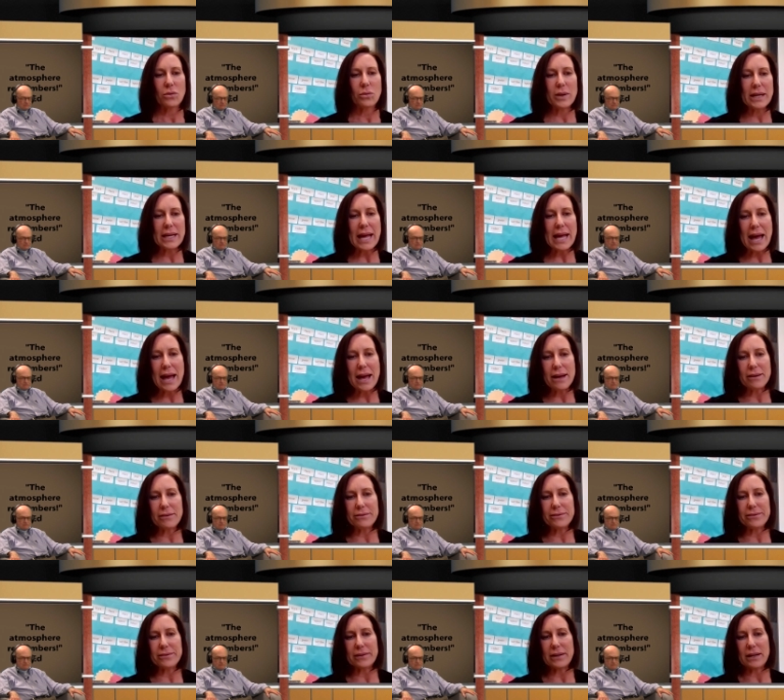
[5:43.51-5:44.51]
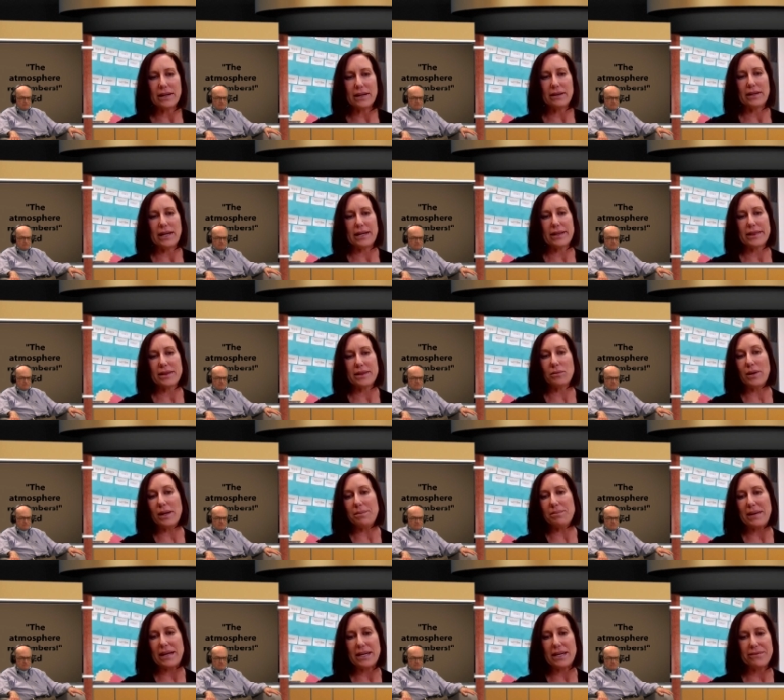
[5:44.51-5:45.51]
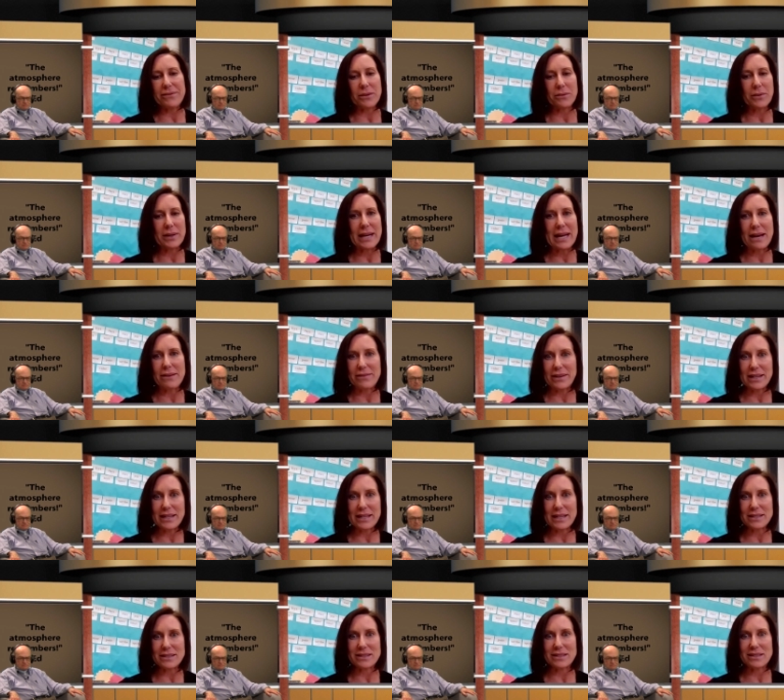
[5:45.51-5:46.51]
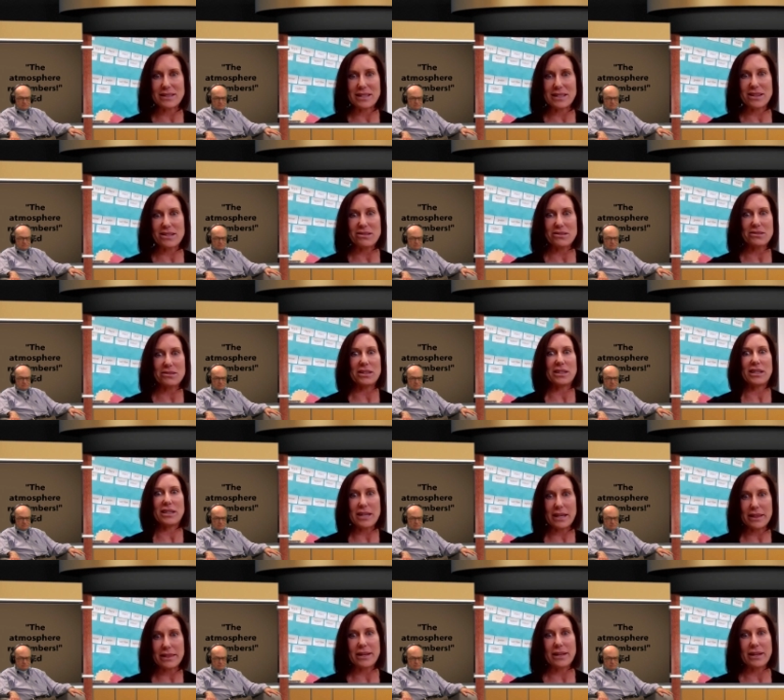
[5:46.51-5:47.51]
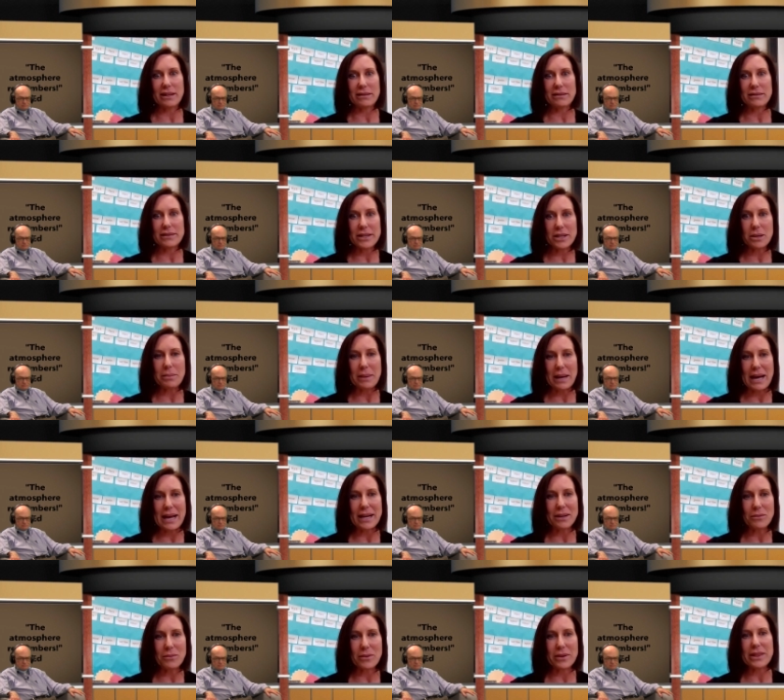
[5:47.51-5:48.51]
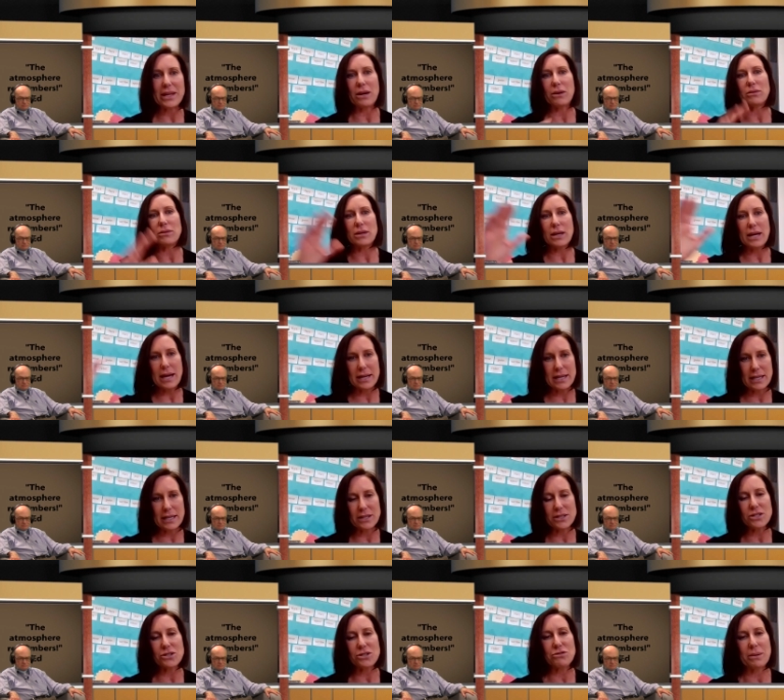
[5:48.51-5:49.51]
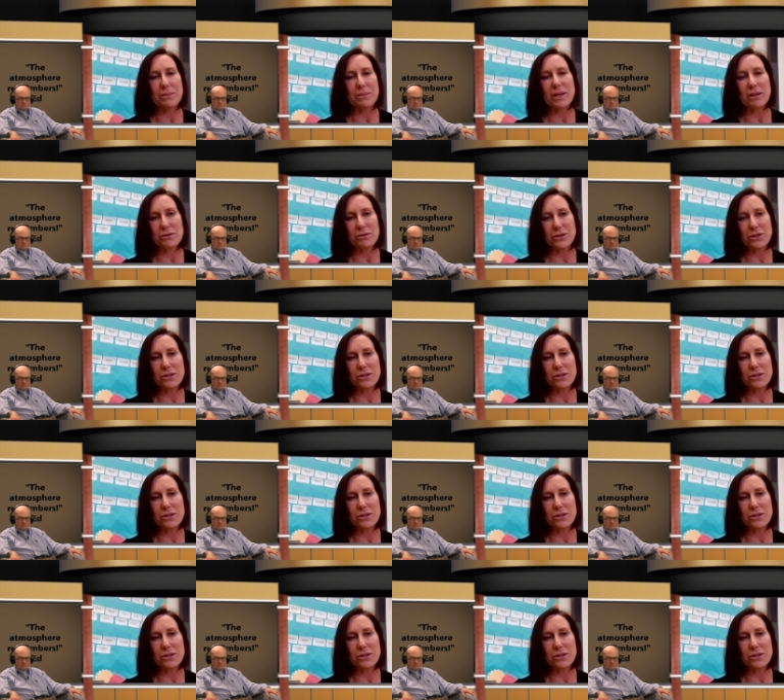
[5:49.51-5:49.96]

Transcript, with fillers: We have like the one benefit we have, I guess, is that there's really nothing nearby without heading into Drum Hill